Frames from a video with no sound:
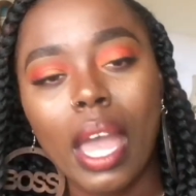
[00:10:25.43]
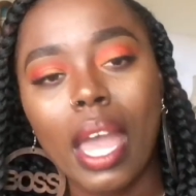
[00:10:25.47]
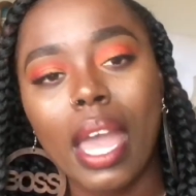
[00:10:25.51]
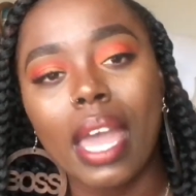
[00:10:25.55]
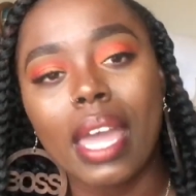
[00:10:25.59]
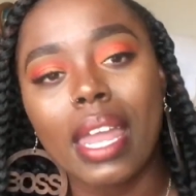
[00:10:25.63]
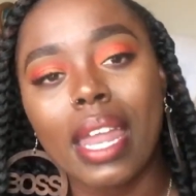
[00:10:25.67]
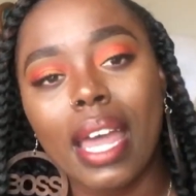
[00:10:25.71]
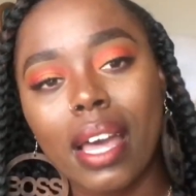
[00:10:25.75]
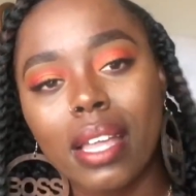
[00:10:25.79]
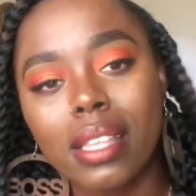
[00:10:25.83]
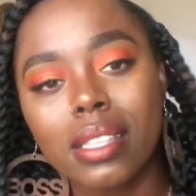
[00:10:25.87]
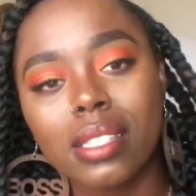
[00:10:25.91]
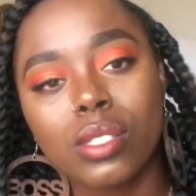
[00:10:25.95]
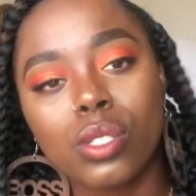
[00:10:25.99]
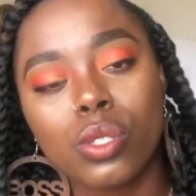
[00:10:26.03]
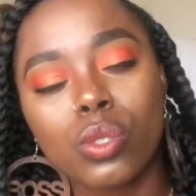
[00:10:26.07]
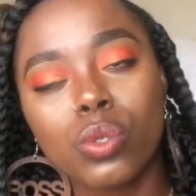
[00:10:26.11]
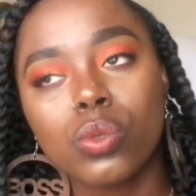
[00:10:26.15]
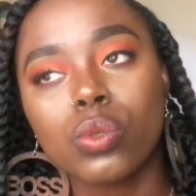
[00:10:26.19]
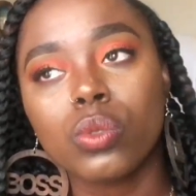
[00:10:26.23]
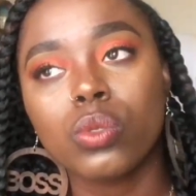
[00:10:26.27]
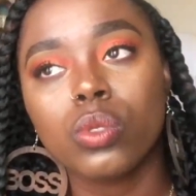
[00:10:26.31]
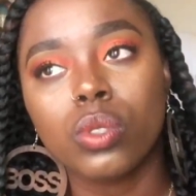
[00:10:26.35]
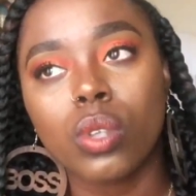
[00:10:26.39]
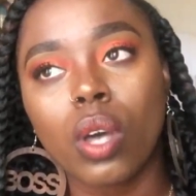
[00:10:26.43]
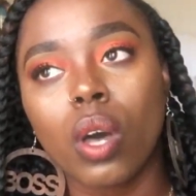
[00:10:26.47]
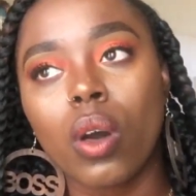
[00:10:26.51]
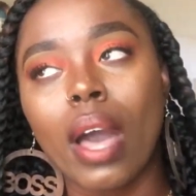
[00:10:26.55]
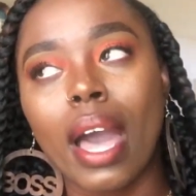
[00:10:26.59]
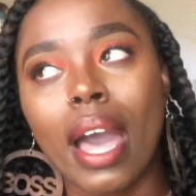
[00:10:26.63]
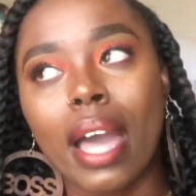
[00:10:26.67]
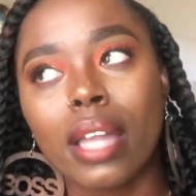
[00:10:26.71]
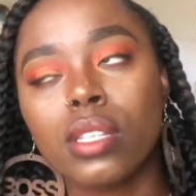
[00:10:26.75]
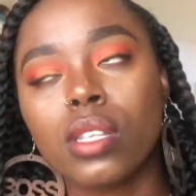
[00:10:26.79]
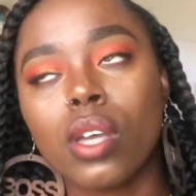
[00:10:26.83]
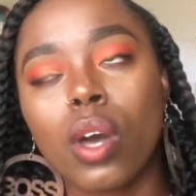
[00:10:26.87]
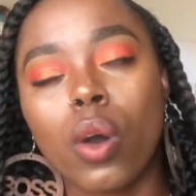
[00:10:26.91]
And I
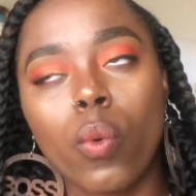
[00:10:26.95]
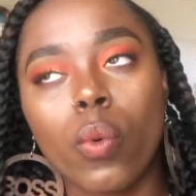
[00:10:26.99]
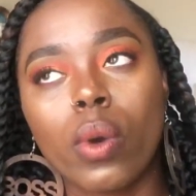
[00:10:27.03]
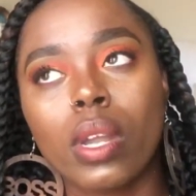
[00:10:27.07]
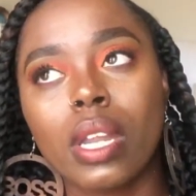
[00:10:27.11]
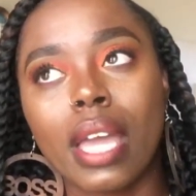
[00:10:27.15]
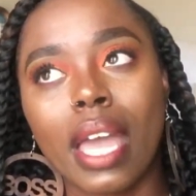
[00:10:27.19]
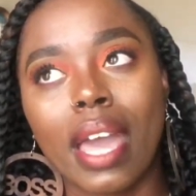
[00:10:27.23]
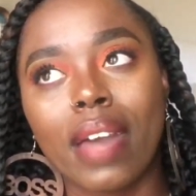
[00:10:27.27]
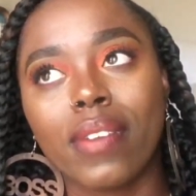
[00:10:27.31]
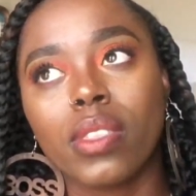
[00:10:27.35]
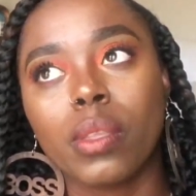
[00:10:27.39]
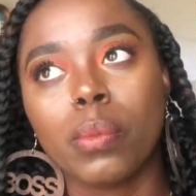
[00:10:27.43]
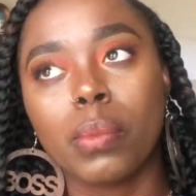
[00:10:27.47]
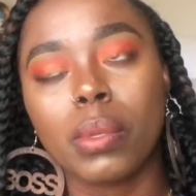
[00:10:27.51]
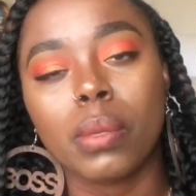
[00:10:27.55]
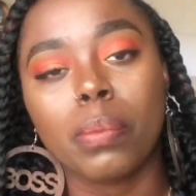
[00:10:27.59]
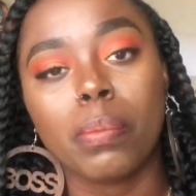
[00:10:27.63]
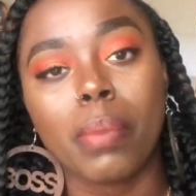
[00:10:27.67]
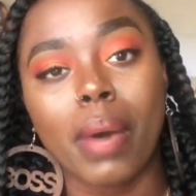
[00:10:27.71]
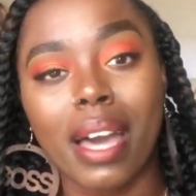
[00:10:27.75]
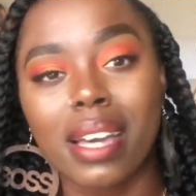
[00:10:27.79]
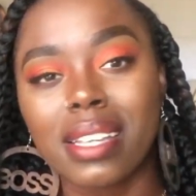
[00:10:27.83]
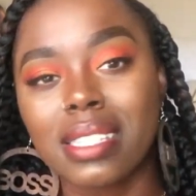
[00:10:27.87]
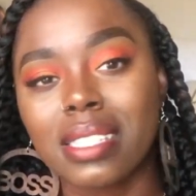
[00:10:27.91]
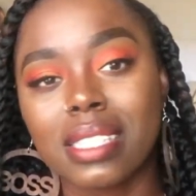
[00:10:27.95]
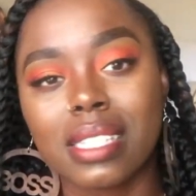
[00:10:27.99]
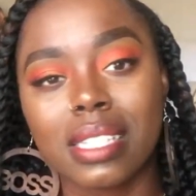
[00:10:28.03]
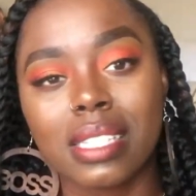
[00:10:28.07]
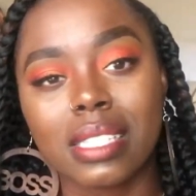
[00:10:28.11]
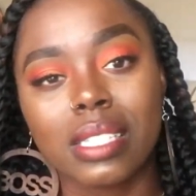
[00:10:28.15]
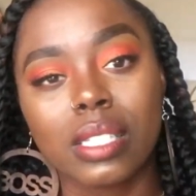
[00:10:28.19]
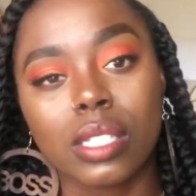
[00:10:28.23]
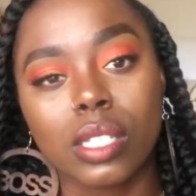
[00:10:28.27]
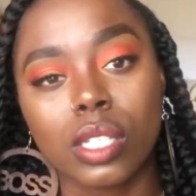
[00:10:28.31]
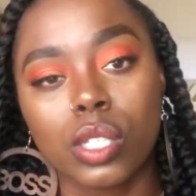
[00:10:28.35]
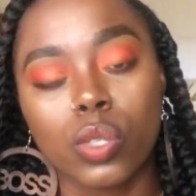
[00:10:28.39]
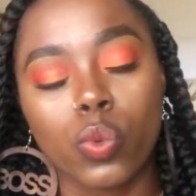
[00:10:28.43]
don't want to have to be boxed
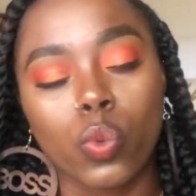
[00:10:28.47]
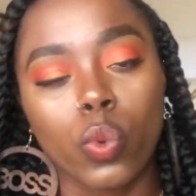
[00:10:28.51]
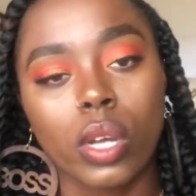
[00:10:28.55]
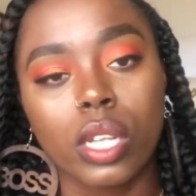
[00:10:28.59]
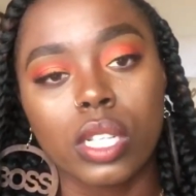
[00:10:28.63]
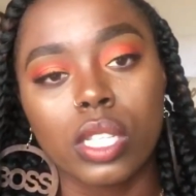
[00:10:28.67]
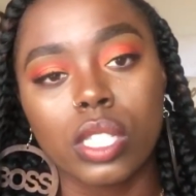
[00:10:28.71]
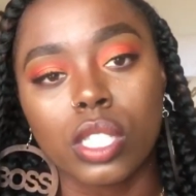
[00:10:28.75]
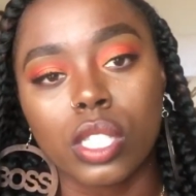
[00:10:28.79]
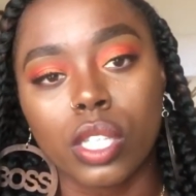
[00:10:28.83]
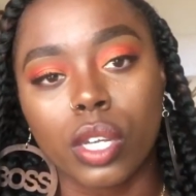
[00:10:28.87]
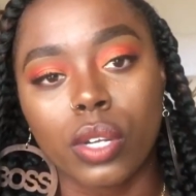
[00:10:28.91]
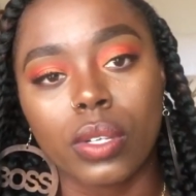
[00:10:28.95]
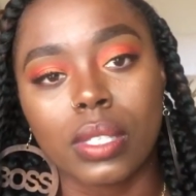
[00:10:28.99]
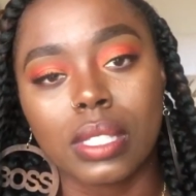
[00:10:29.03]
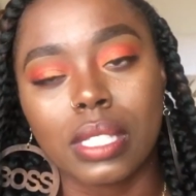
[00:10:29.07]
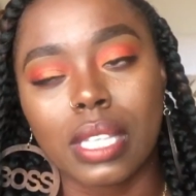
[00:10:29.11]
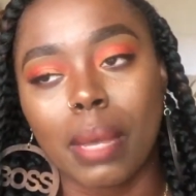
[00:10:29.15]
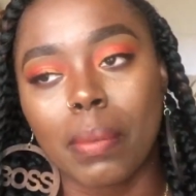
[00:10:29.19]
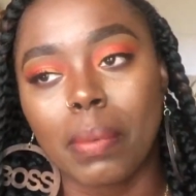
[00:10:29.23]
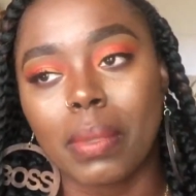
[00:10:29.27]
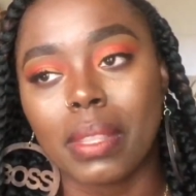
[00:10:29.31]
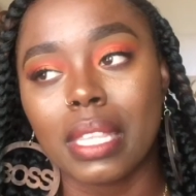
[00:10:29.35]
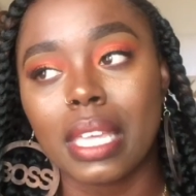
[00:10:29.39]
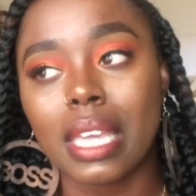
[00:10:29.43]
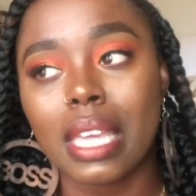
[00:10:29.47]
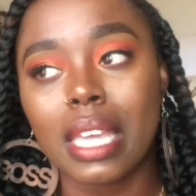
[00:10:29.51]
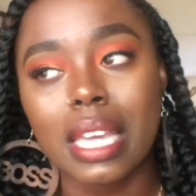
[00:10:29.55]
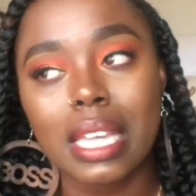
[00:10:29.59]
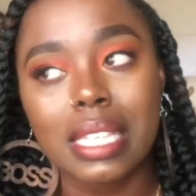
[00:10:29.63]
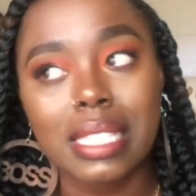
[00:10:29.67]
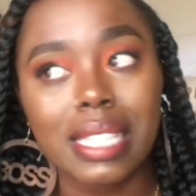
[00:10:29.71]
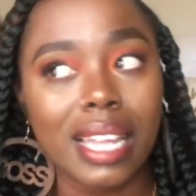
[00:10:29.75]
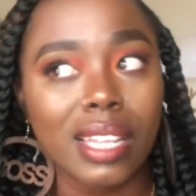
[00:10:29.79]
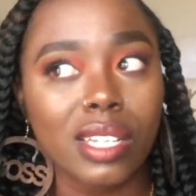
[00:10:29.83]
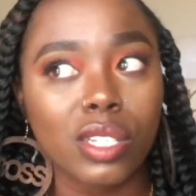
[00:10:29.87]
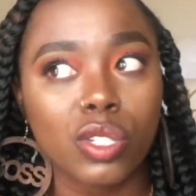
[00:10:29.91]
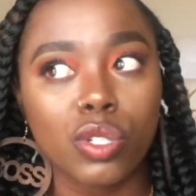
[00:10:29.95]
into one certain type of thing, because